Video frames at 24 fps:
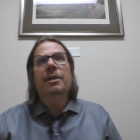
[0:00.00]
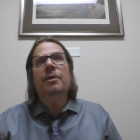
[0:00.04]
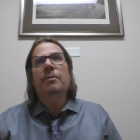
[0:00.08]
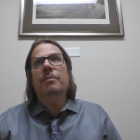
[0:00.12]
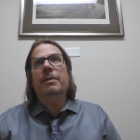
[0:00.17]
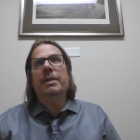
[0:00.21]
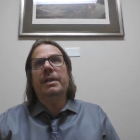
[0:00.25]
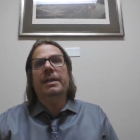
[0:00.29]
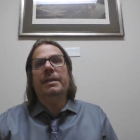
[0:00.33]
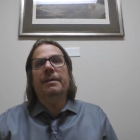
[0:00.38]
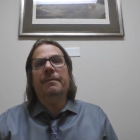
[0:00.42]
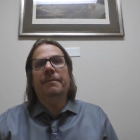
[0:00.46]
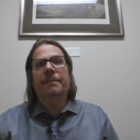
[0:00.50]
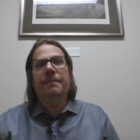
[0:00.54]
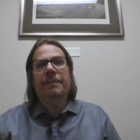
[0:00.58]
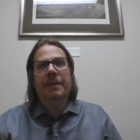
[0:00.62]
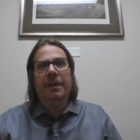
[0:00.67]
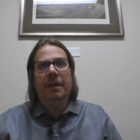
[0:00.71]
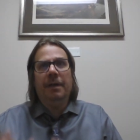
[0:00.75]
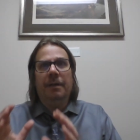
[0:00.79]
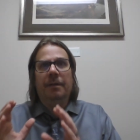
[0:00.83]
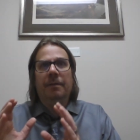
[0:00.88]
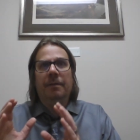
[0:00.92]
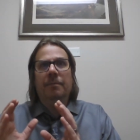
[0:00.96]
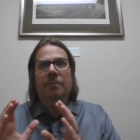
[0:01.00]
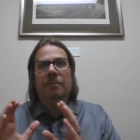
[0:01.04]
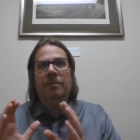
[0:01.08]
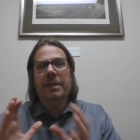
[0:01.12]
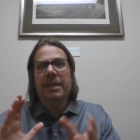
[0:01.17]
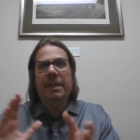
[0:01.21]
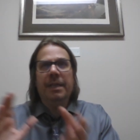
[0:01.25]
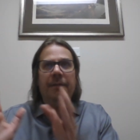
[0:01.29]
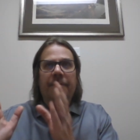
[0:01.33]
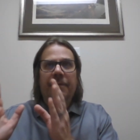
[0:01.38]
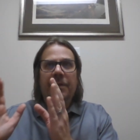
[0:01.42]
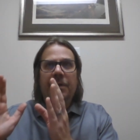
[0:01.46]
we've, uh,
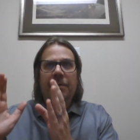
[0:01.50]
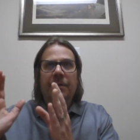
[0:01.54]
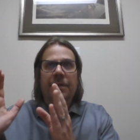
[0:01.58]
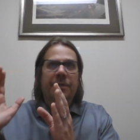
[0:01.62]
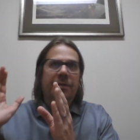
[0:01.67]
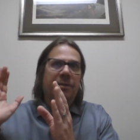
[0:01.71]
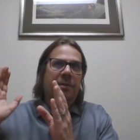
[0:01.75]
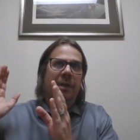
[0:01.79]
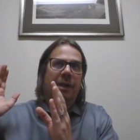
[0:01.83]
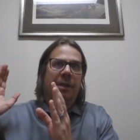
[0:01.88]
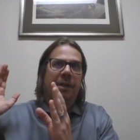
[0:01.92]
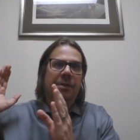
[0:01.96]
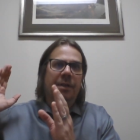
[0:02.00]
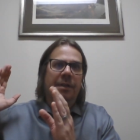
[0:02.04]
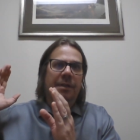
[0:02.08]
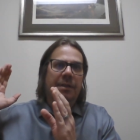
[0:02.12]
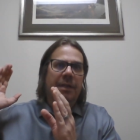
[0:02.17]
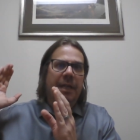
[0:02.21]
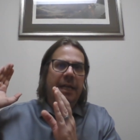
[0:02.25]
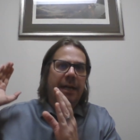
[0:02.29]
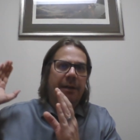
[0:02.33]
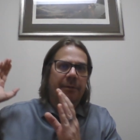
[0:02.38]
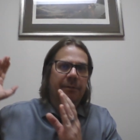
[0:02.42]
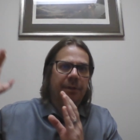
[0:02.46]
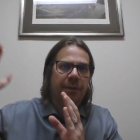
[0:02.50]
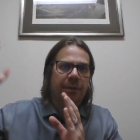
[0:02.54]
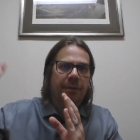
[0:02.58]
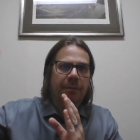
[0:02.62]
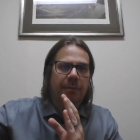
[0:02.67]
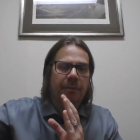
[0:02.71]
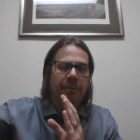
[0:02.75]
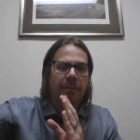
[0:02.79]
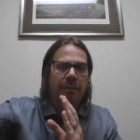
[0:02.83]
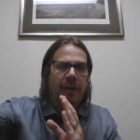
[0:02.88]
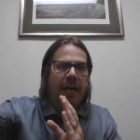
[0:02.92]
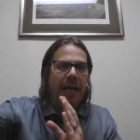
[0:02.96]
we give you instructions how
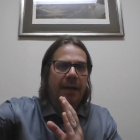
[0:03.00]
to